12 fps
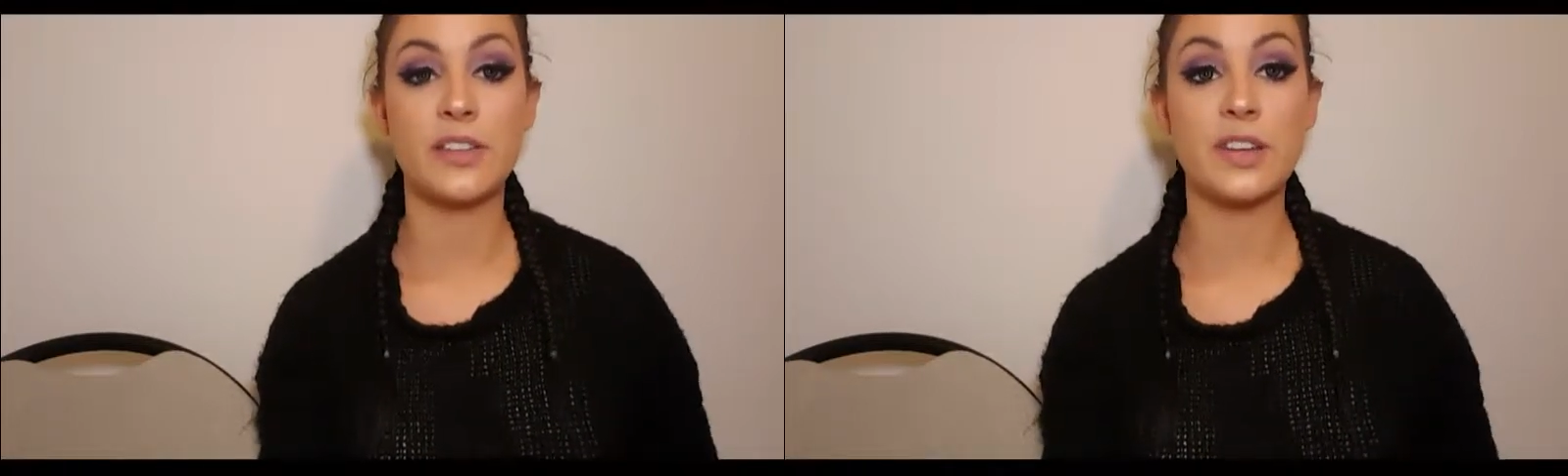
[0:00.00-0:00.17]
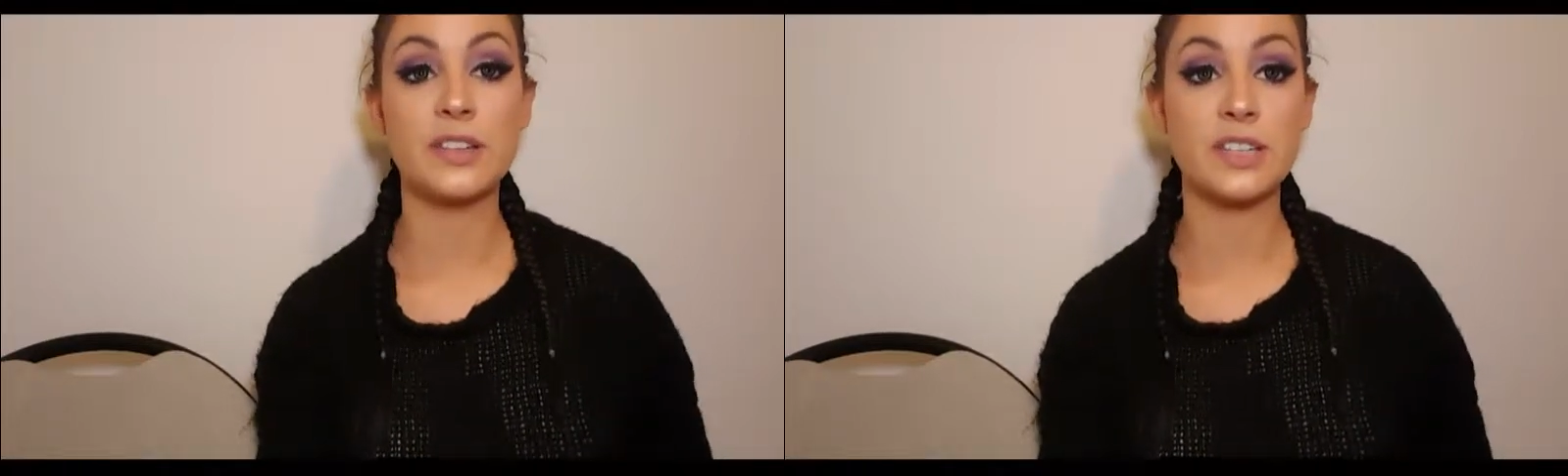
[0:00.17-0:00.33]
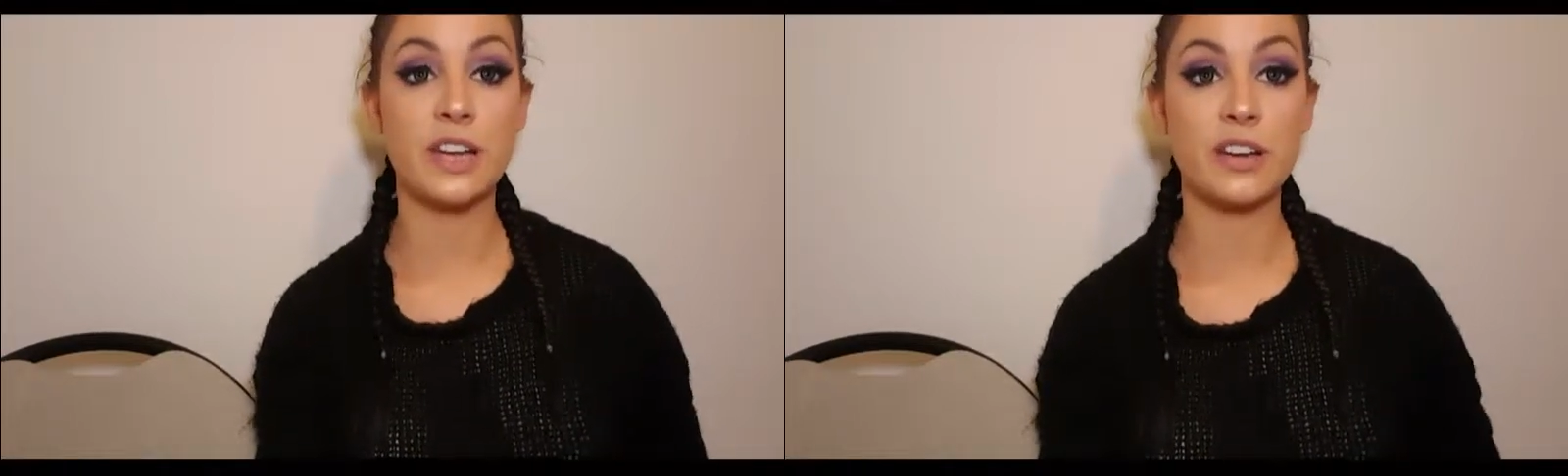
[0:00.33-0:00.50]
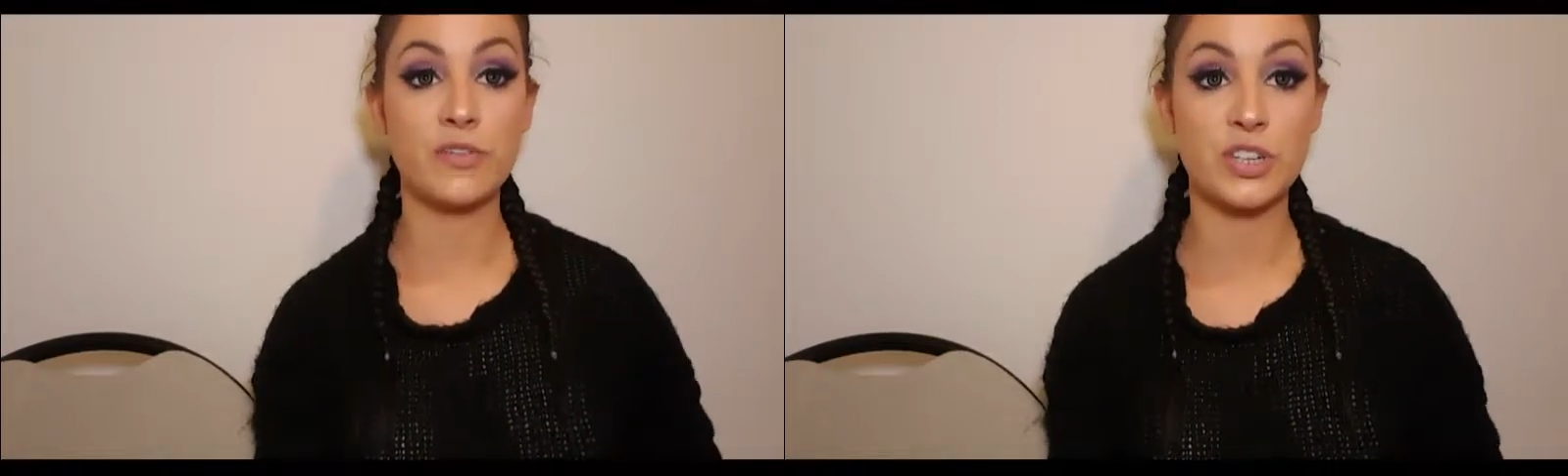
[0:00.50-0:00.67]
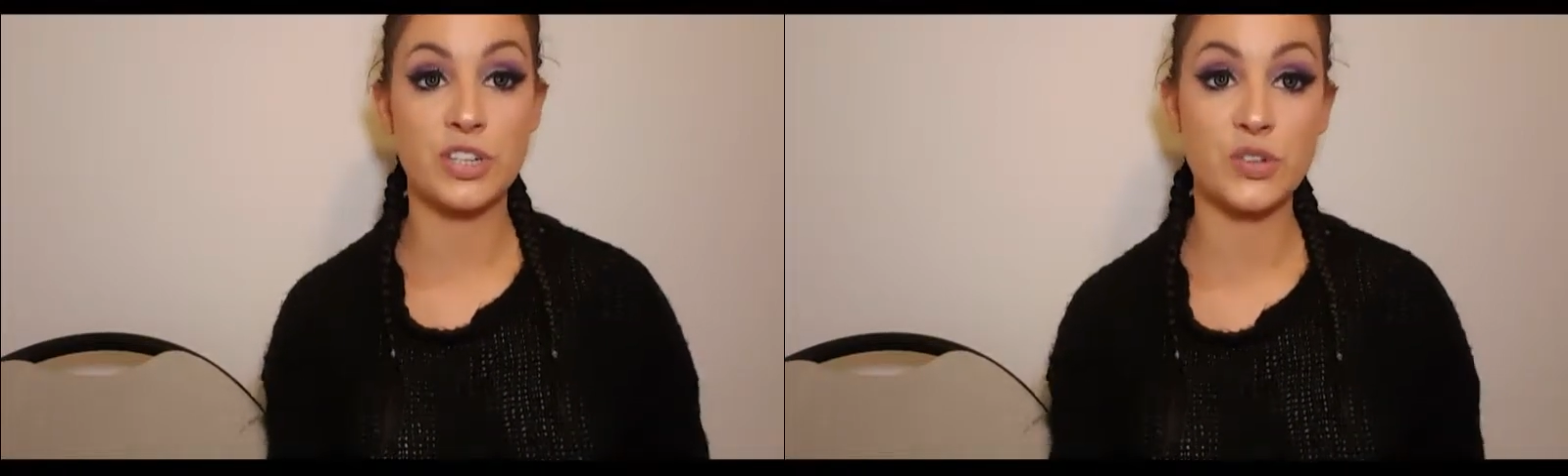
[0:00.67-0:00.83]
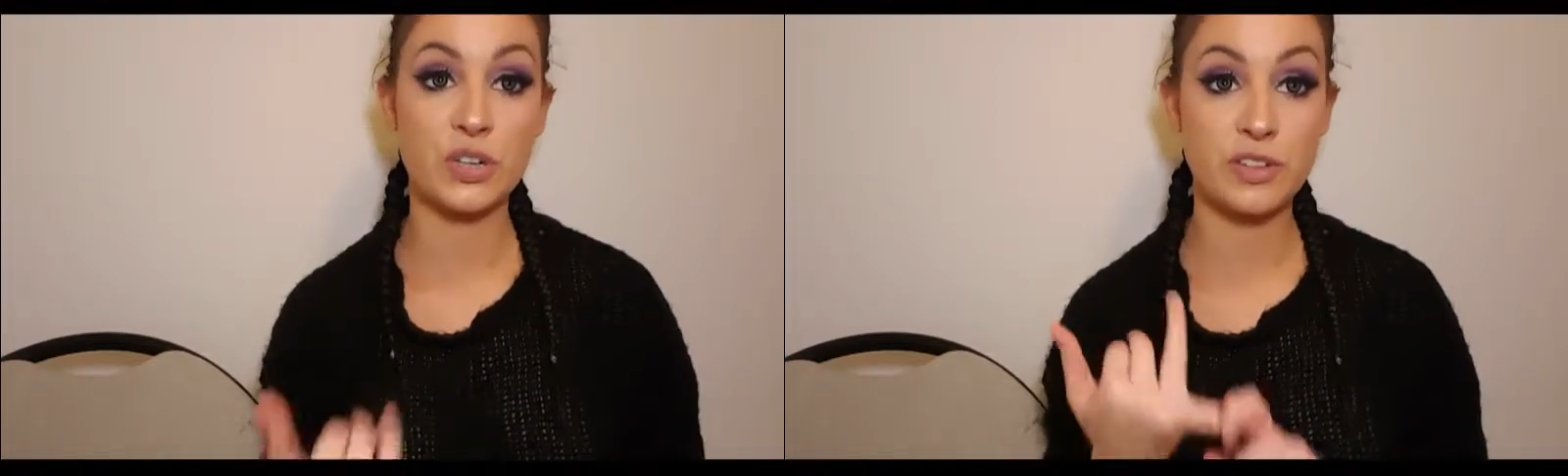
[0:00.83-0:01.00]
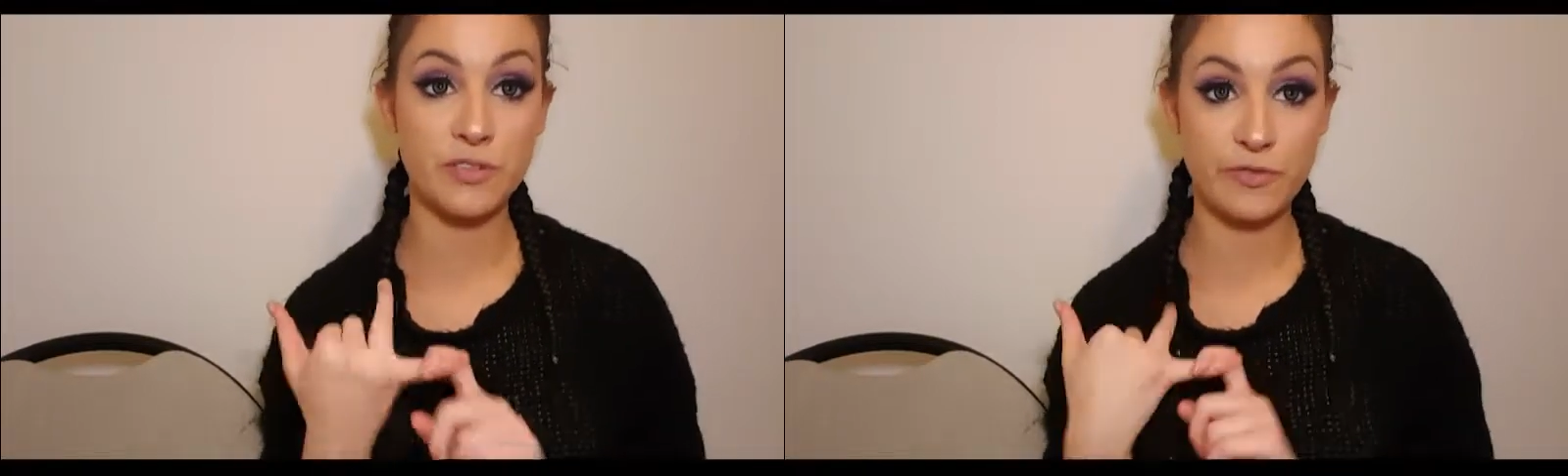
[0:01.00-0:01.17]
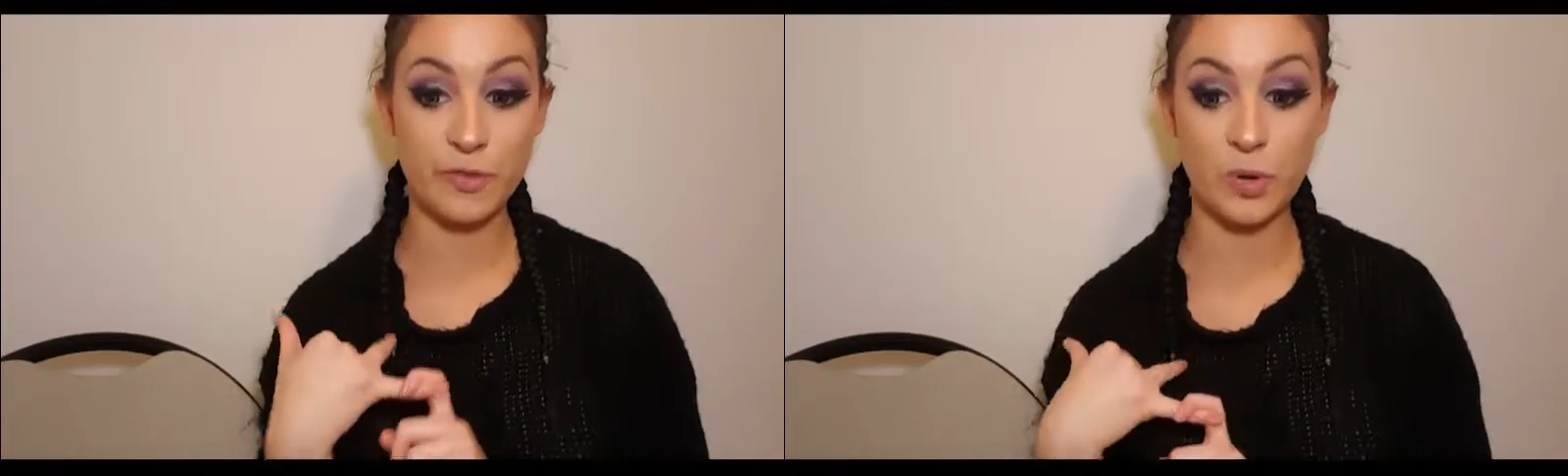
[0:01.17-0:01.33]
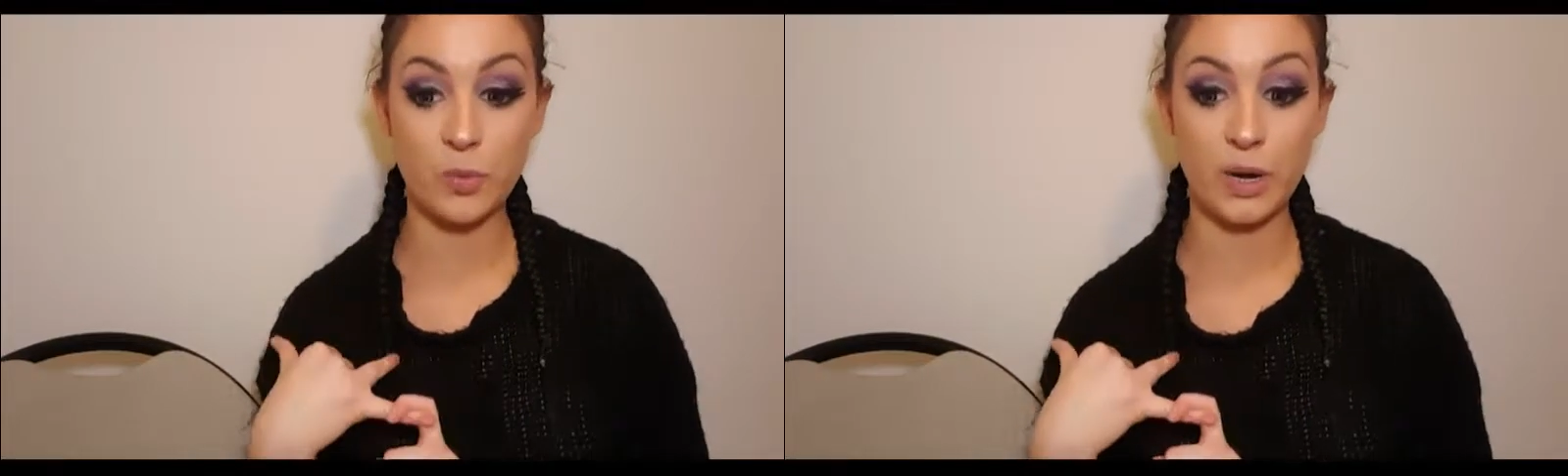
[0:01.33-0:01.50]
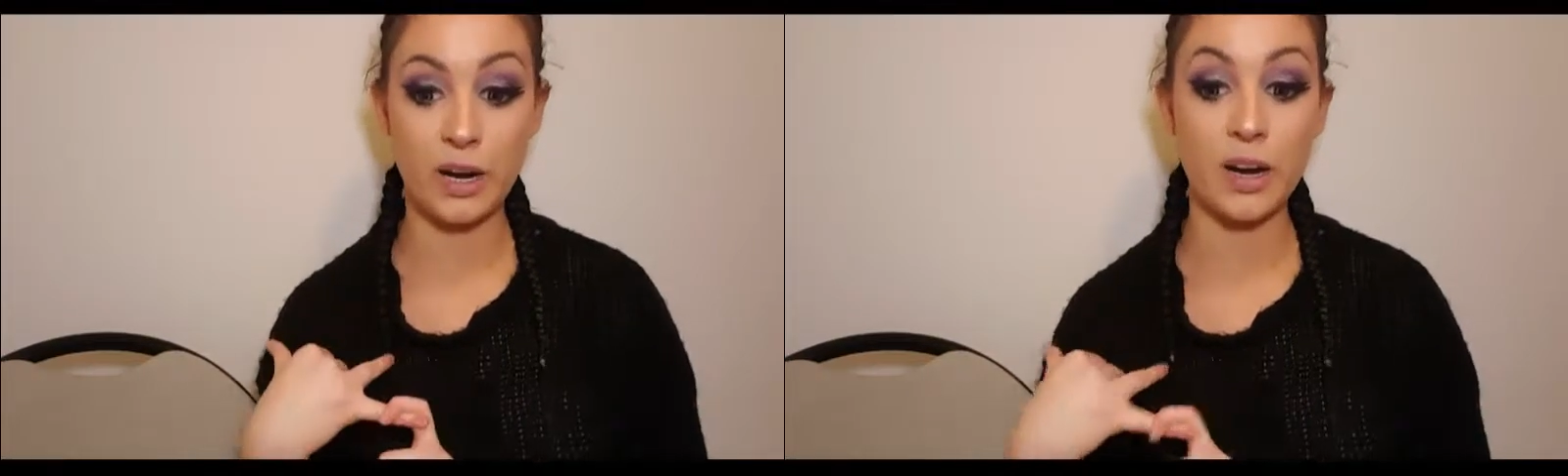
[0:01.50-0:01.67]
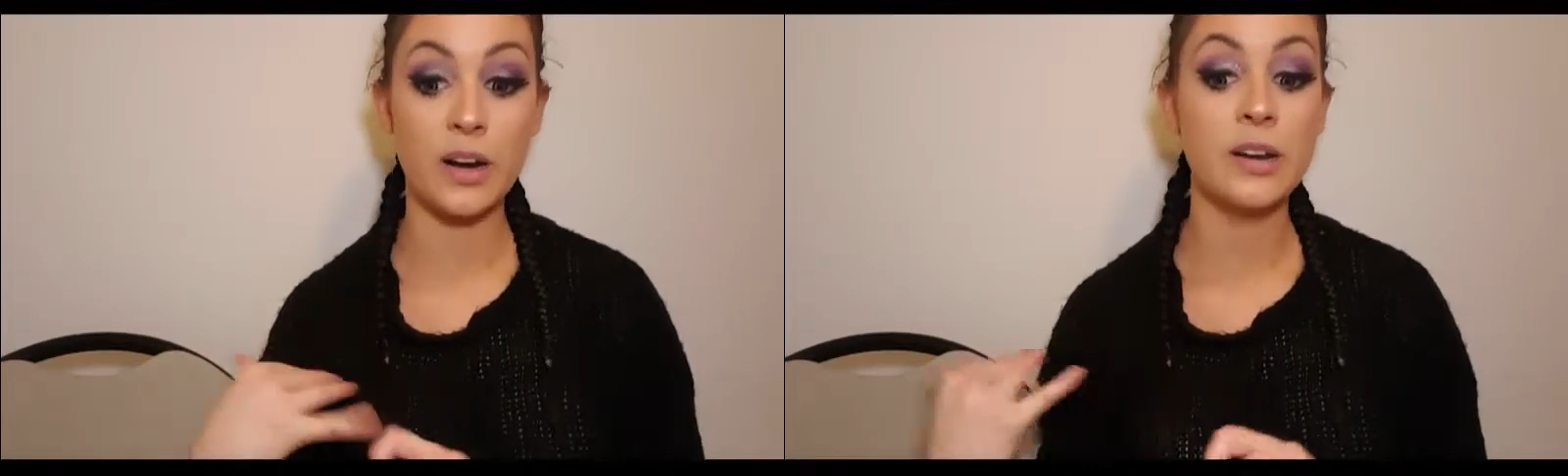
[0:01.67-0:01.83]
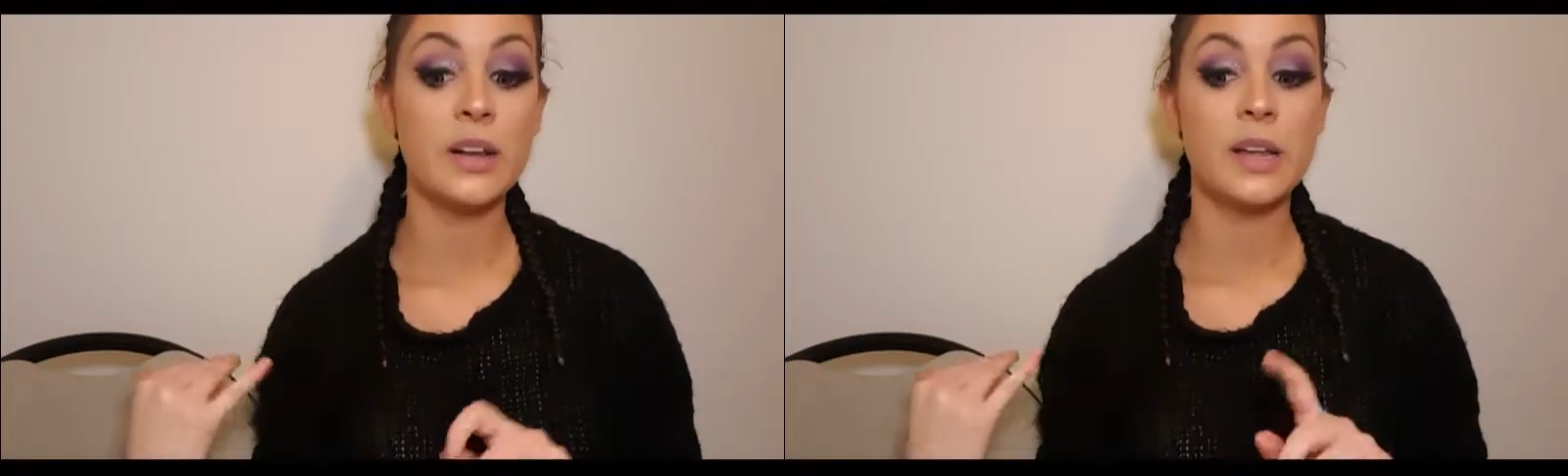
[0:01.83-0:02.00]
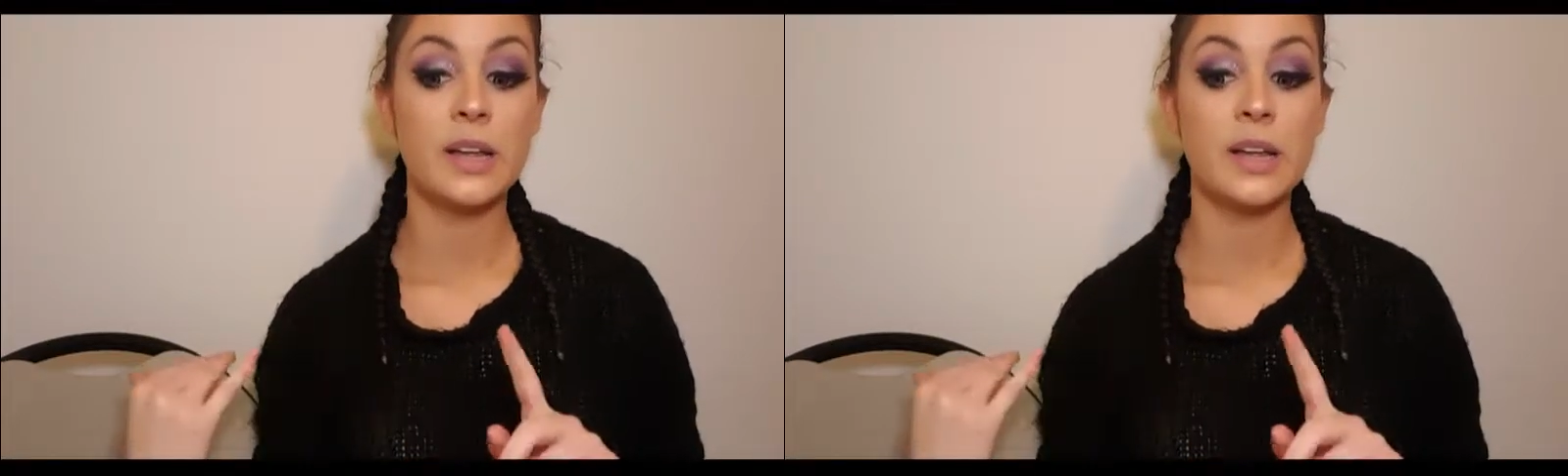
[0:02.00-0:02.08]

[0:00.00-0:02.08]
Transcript: things like restrictive footwear,